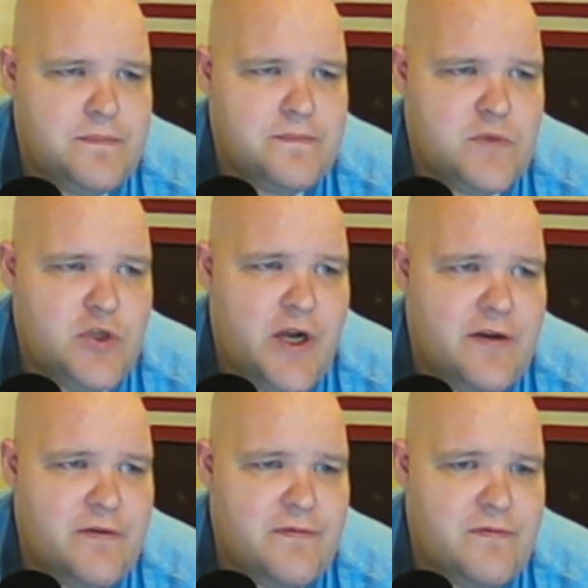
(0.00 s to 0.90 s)
trying
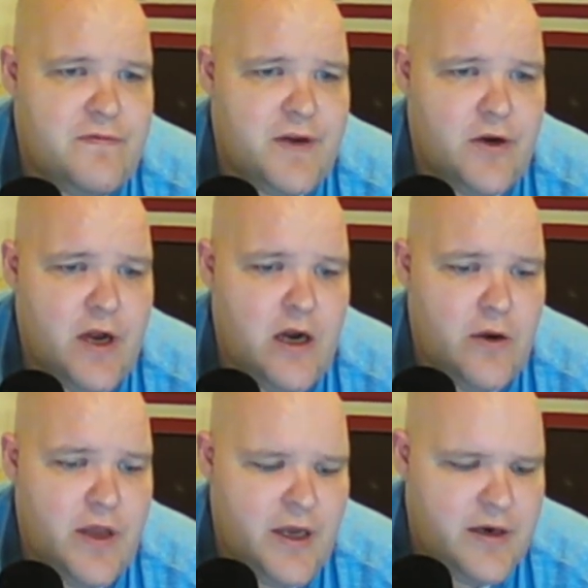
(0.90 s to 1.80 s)
to figure
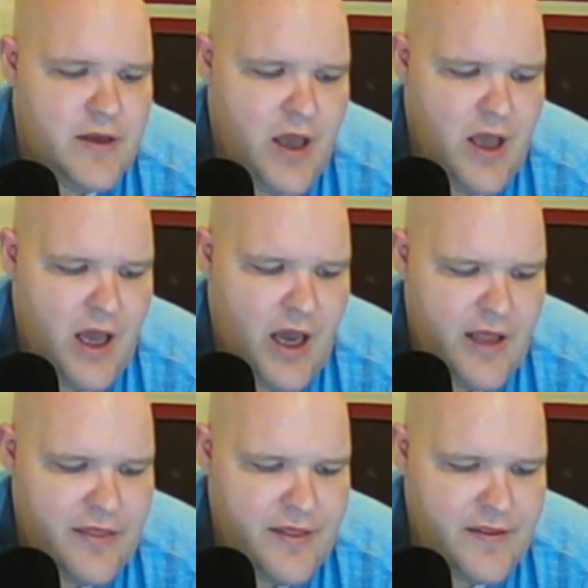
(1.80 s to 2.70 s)
out, and
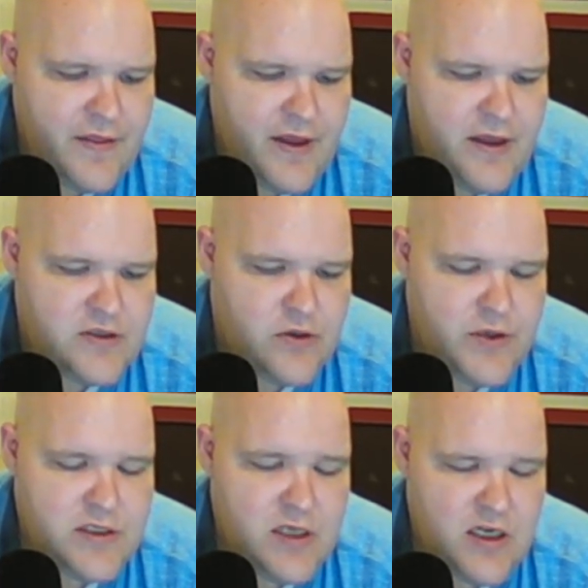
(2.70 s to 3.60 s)
I think that, so
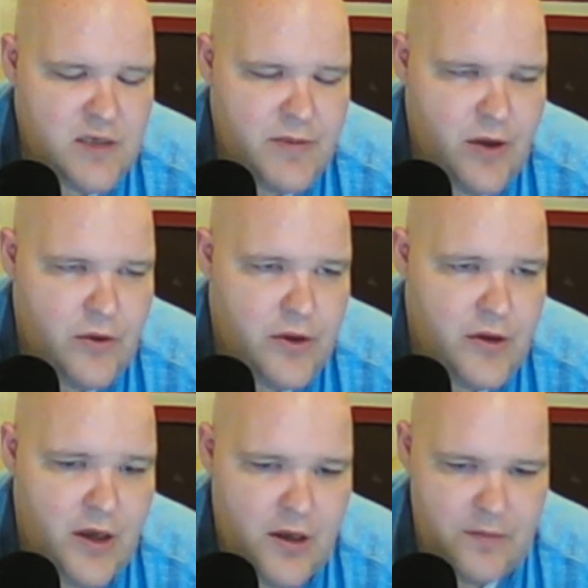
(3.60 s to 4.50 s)
he's talked about
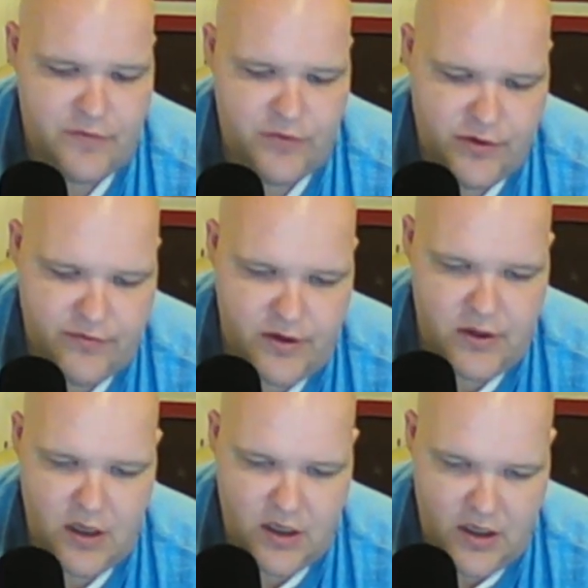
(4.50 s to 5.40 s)
a few different
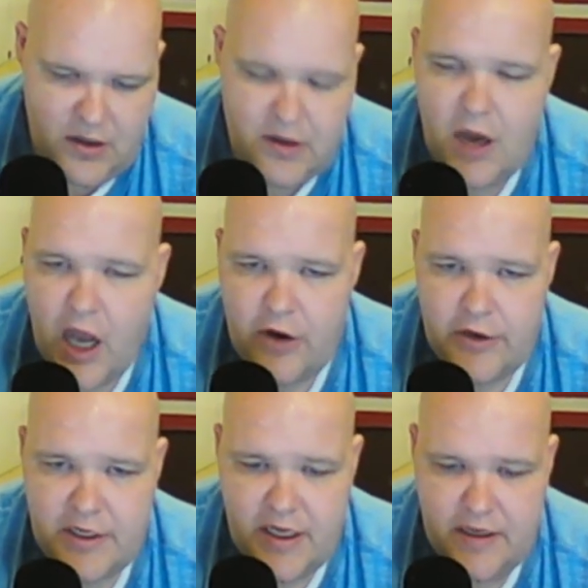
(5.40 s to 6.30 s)

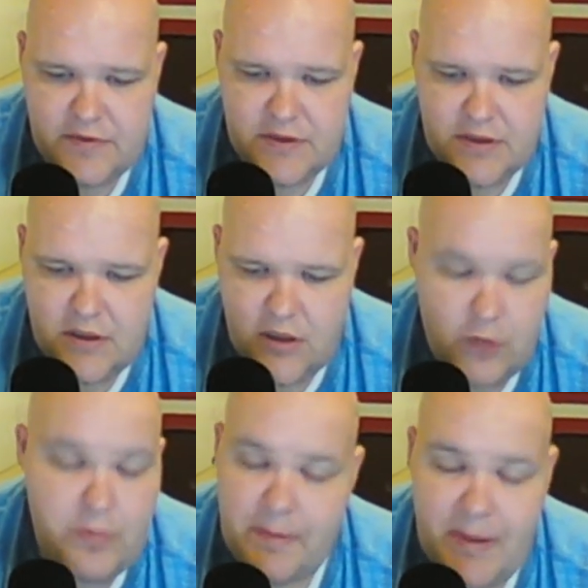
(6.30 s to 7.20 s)
hierarchy types,
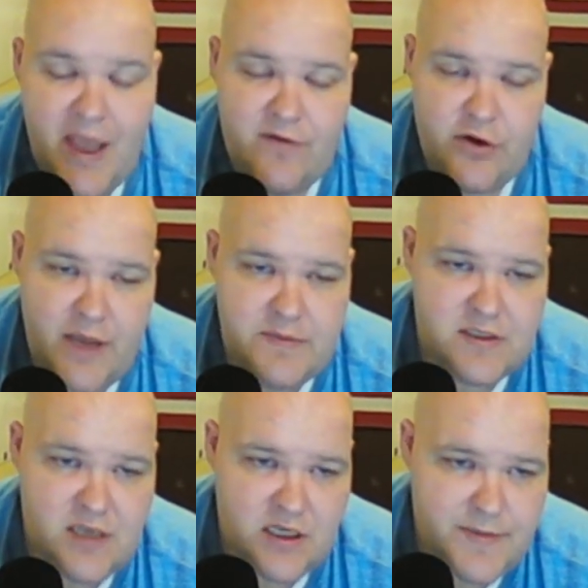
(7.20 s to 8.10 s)
or behavior types.
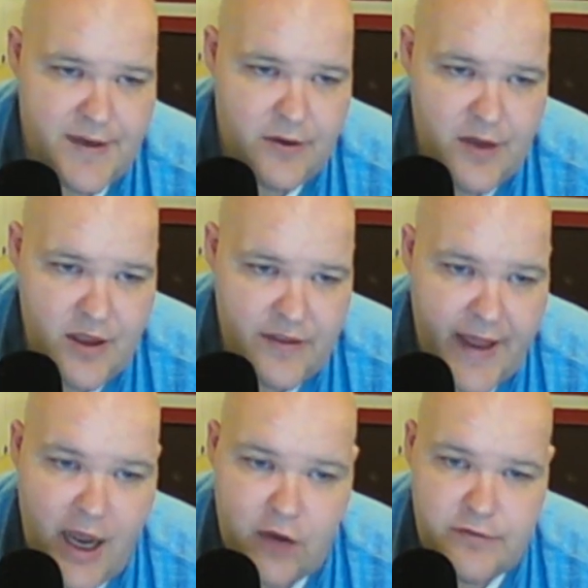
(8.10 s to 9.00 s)
He's talked about
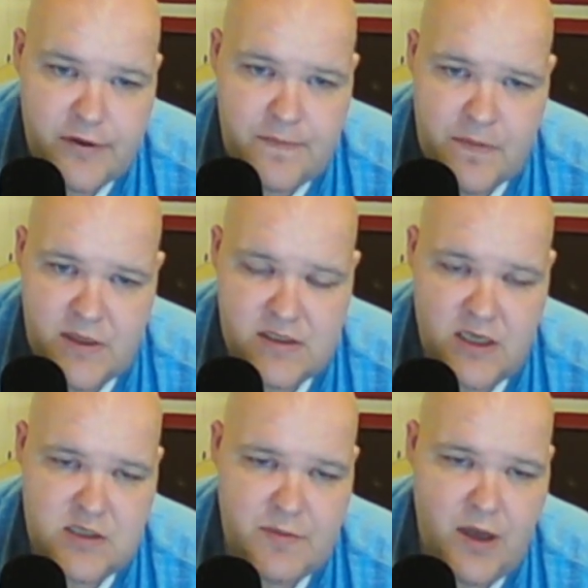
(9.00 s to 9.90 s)
the alpha. He's
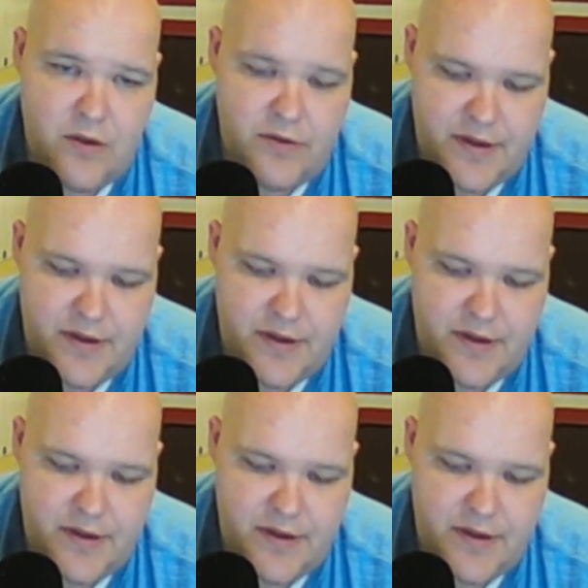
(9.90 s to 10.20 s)
talked about